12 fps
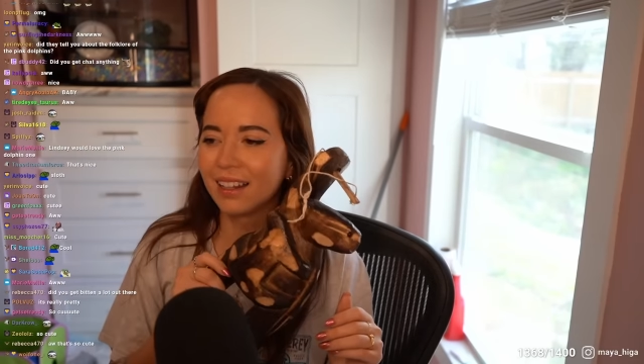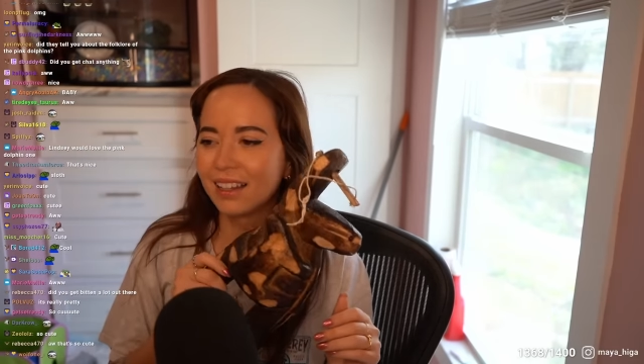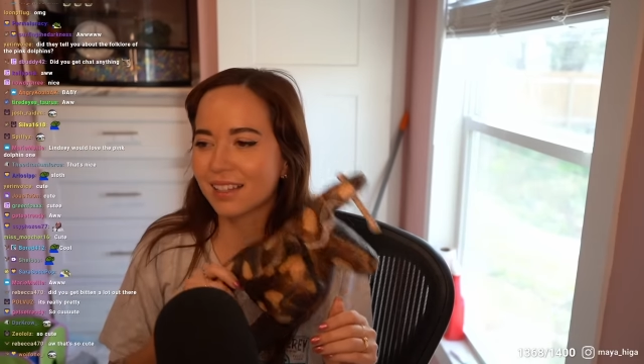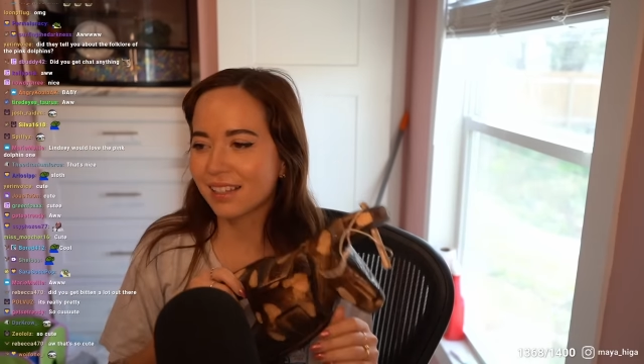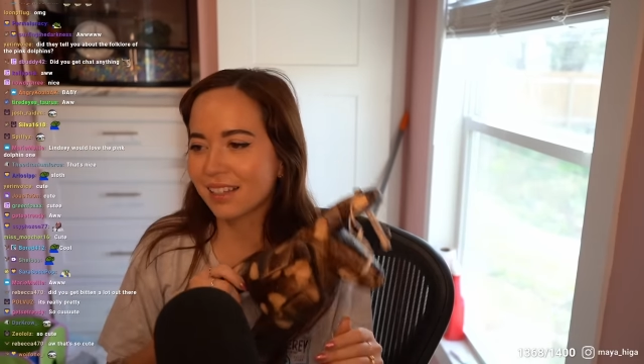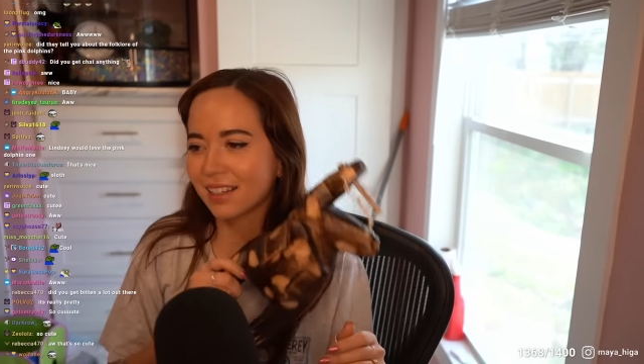
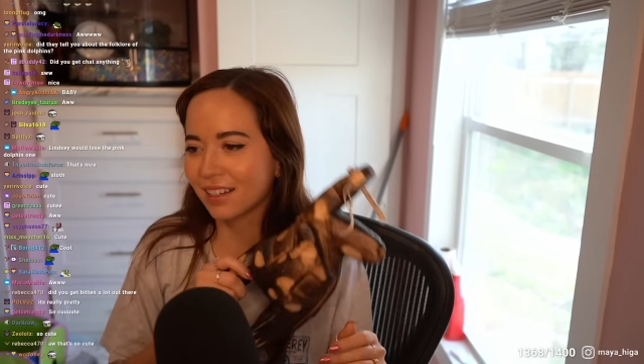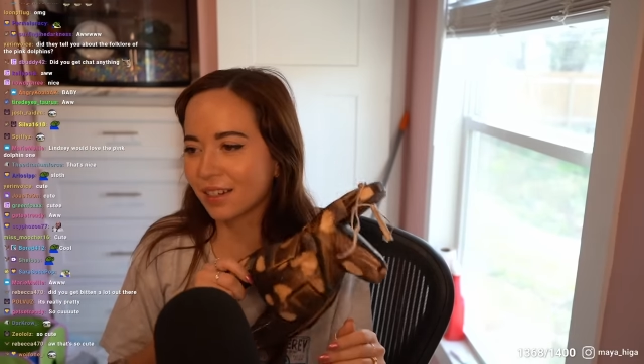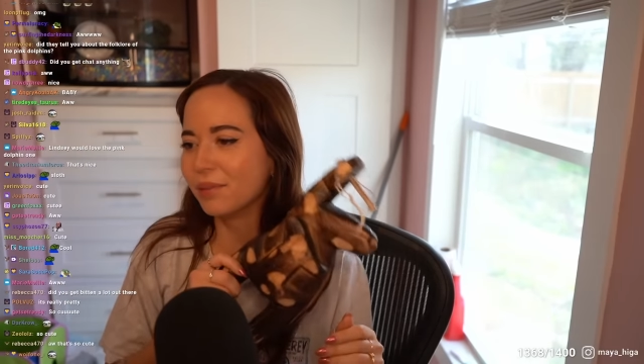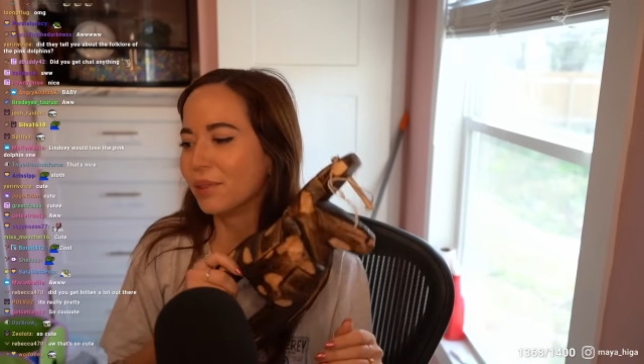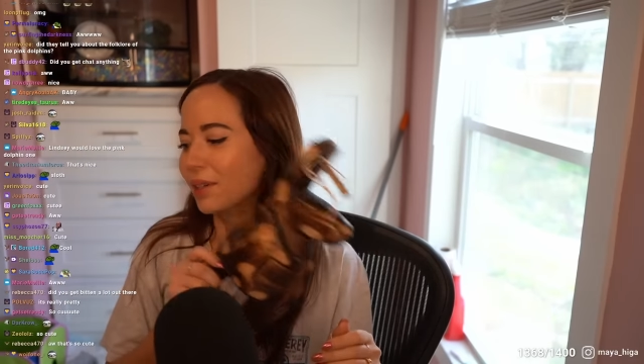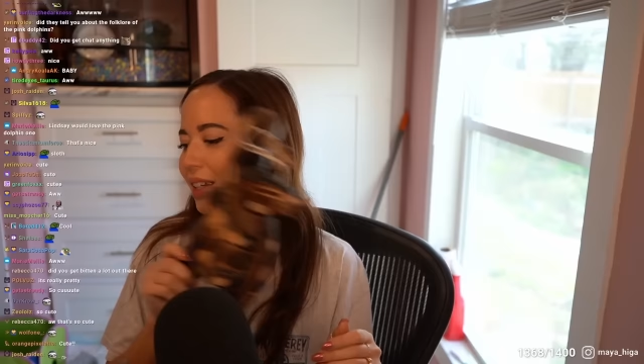this
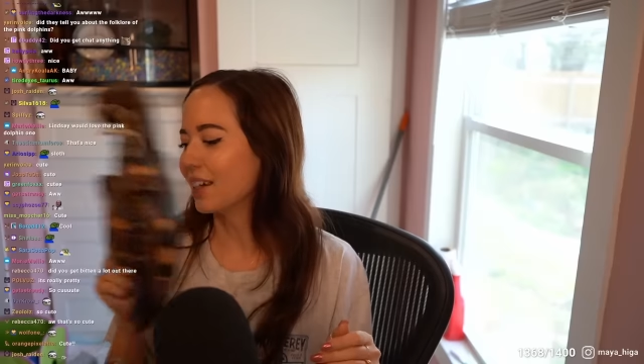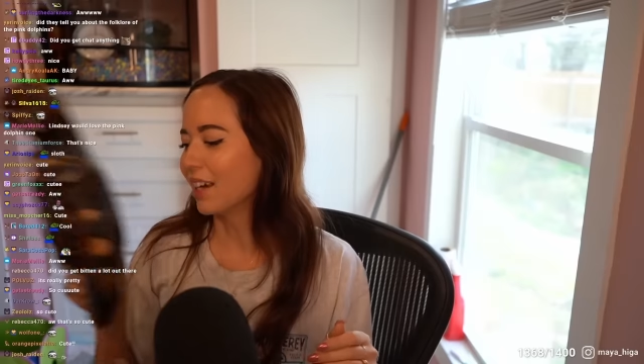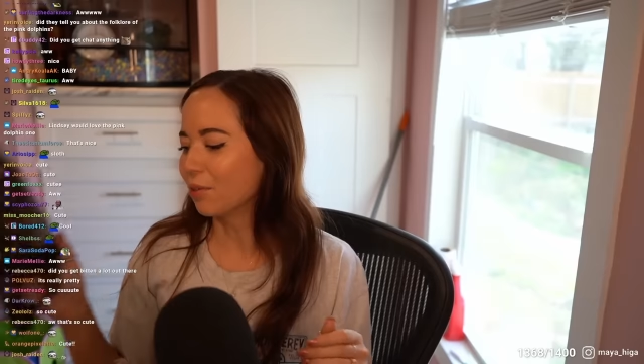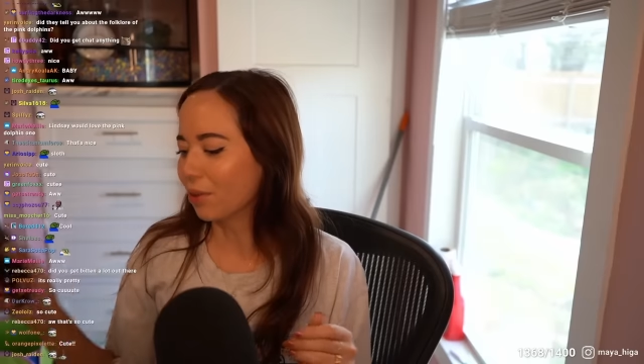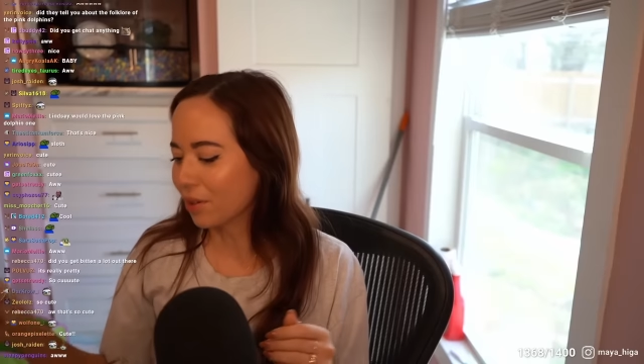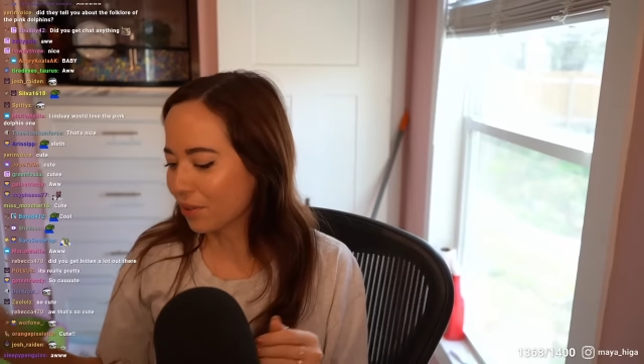community.
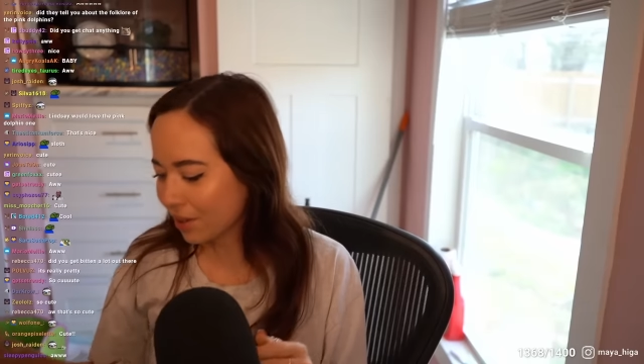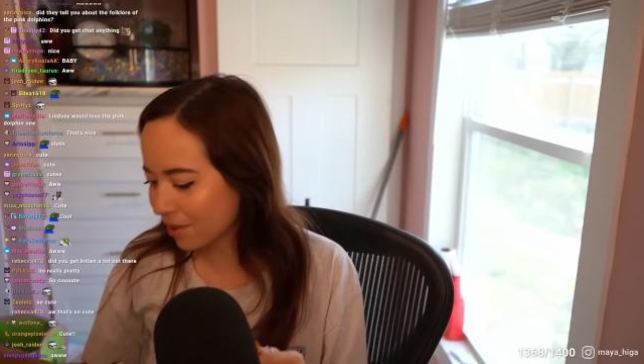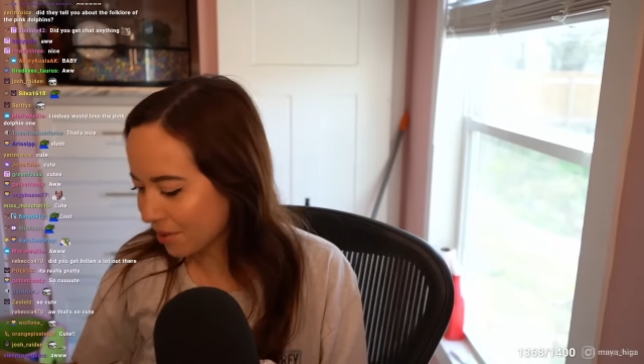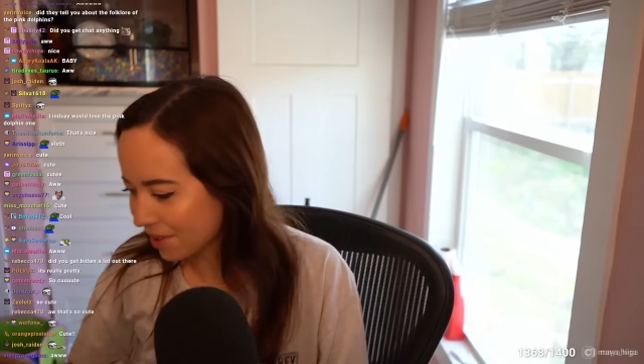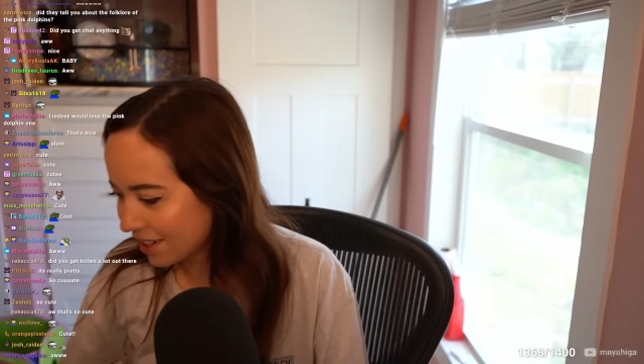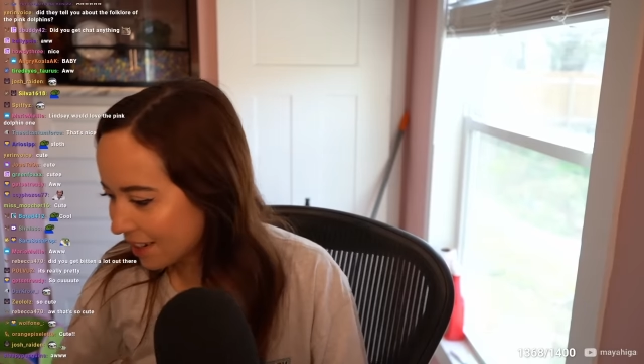Eduardo thought
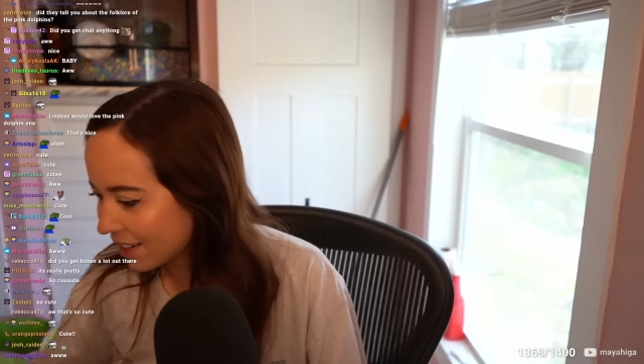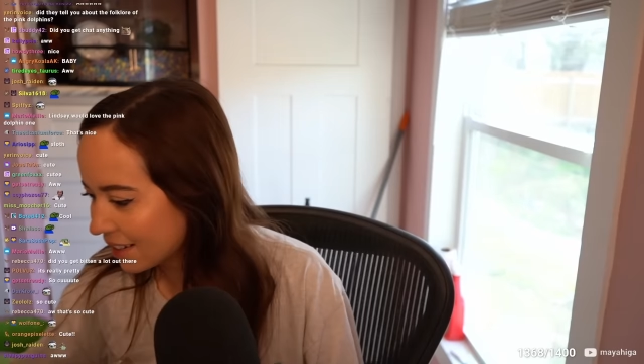I was